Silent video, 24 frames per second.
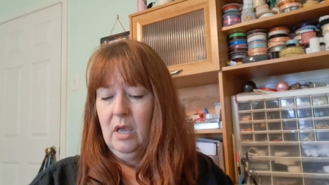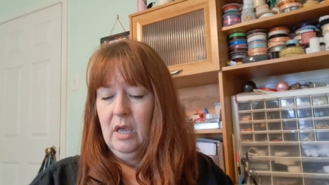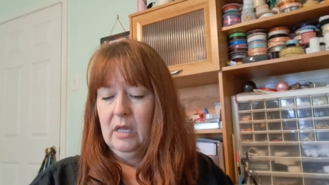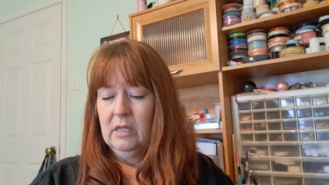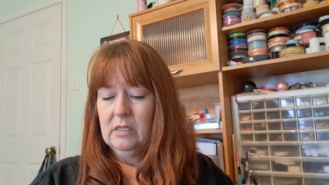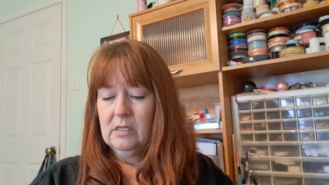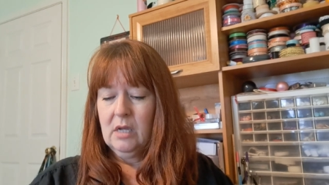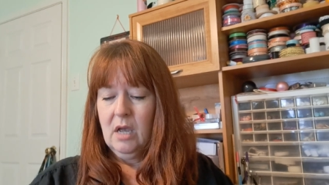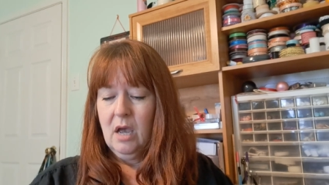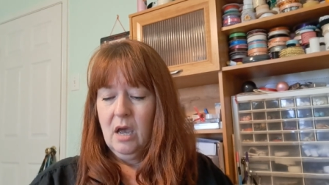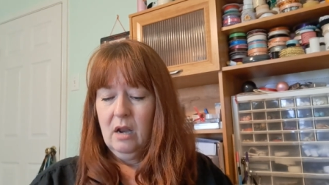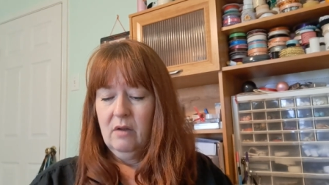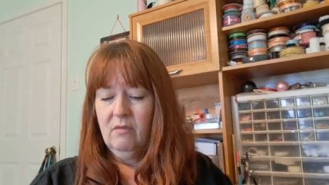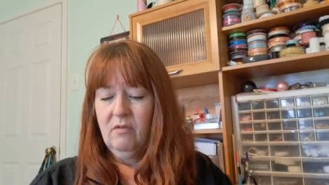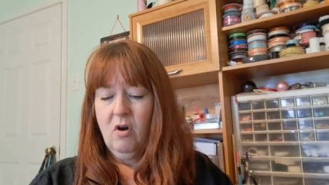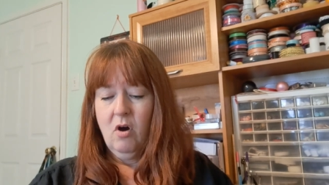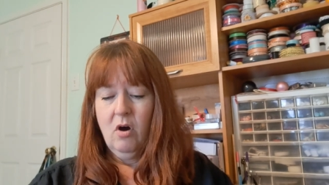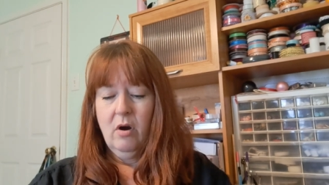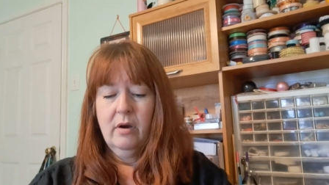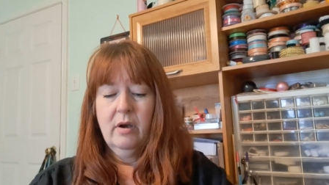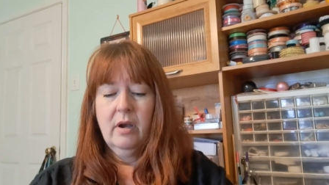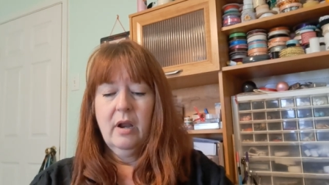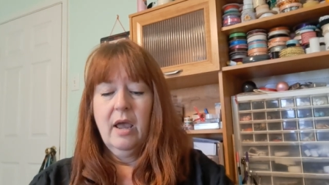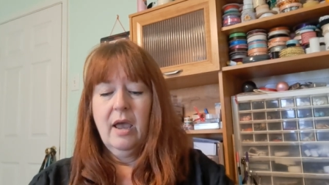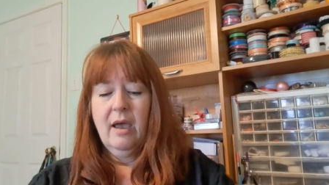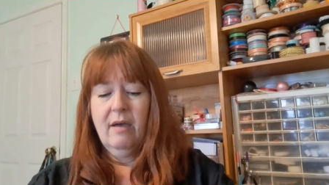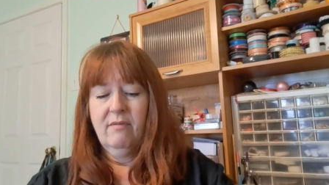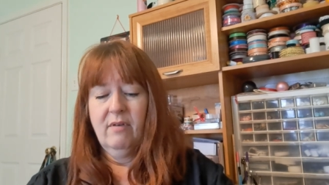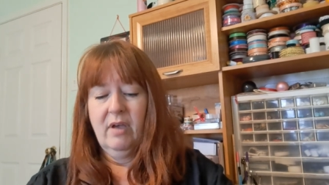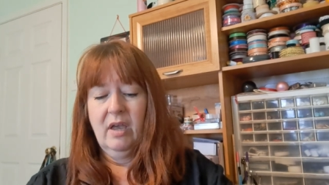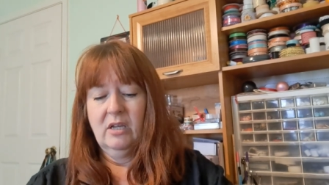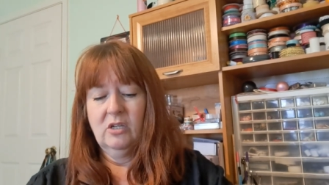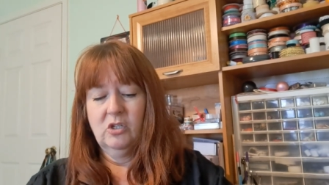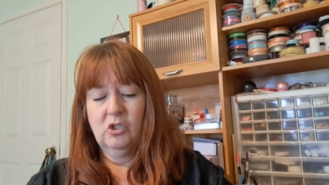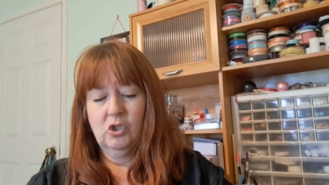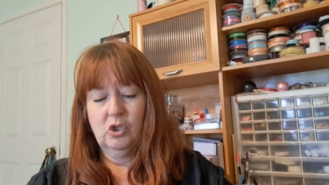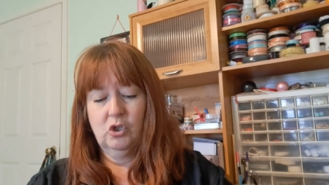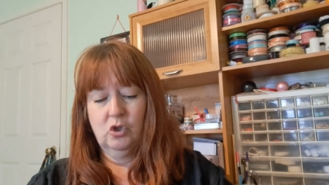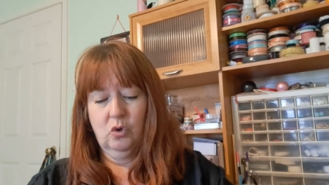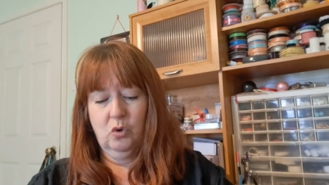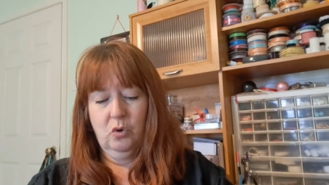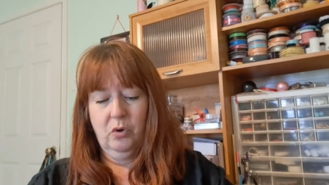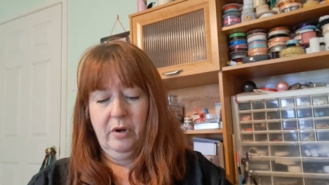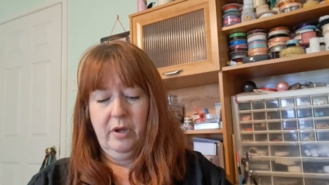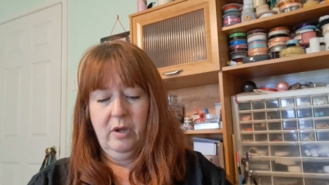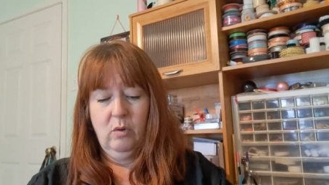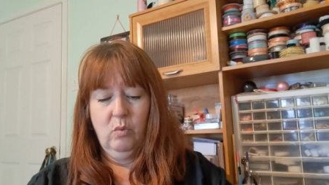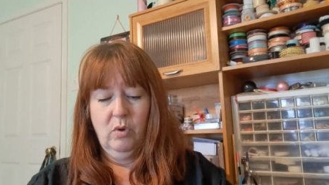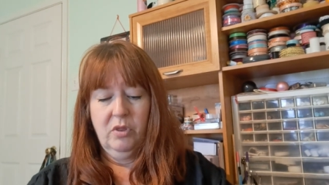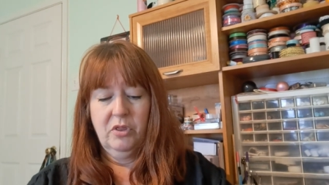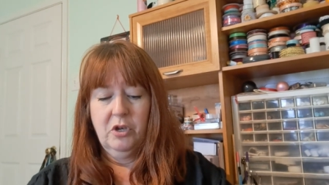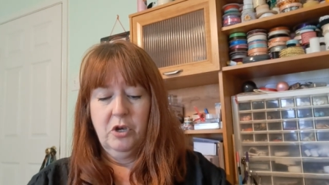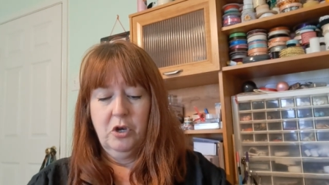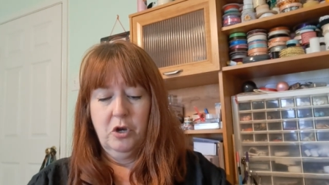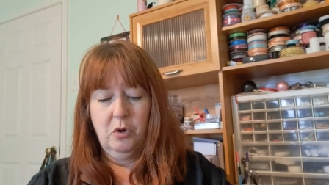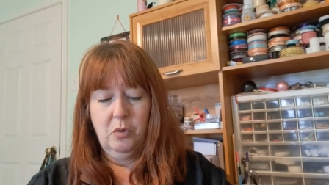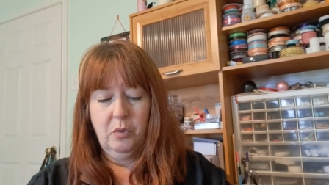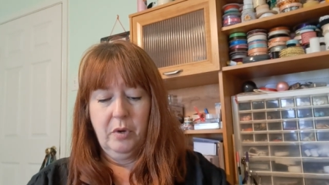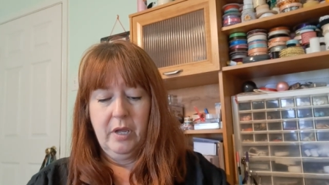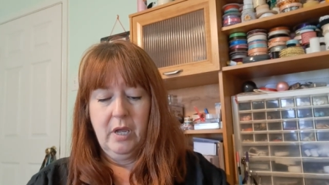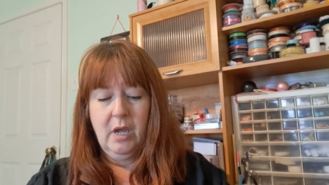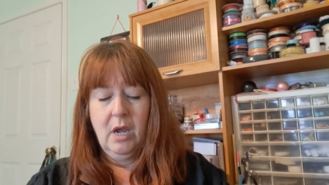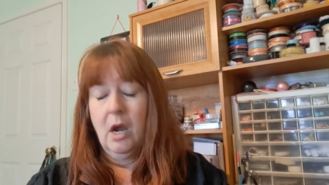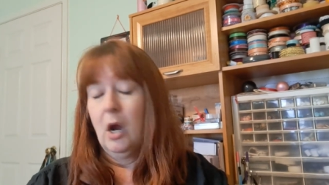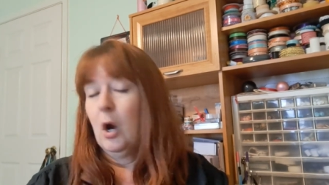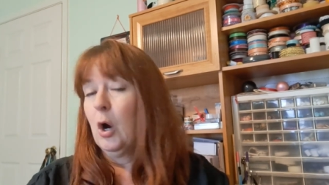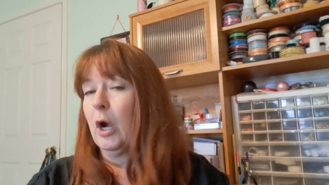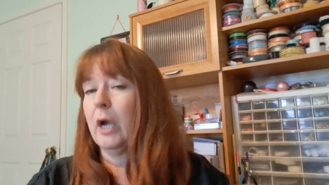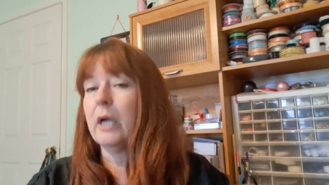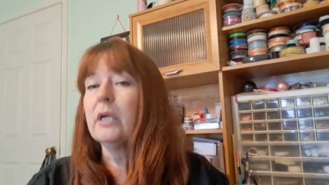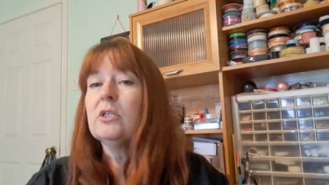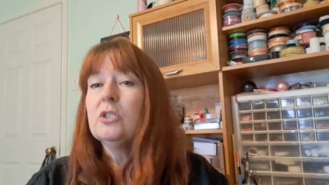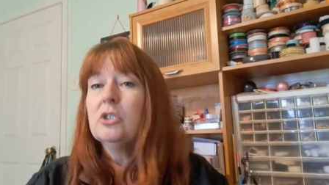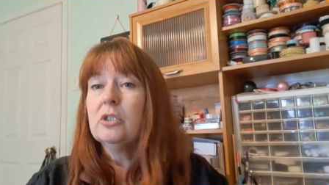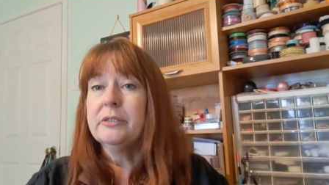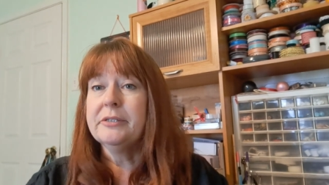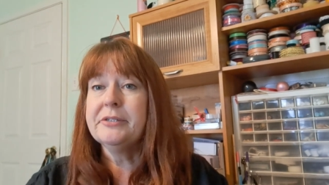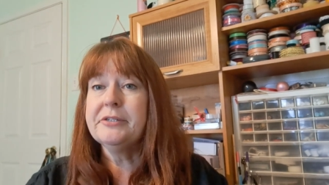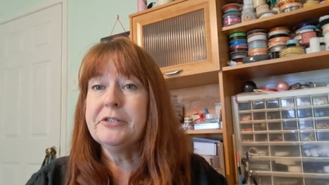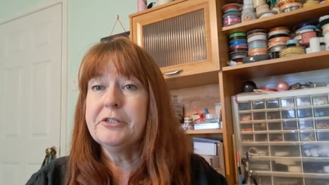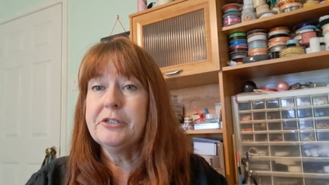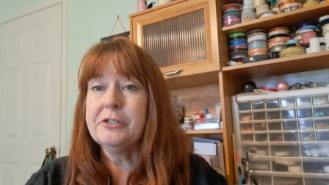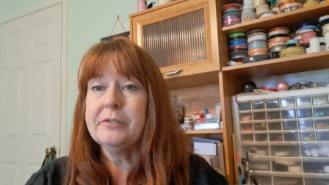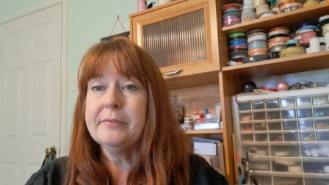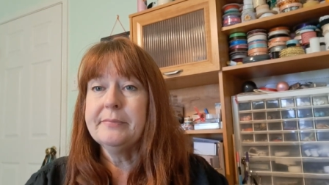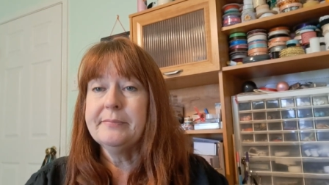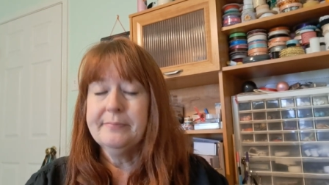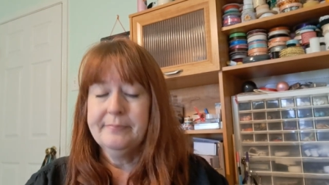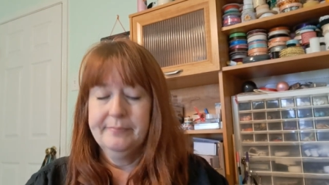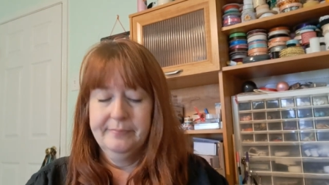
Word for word: It's kind of hard to have a story with no characters.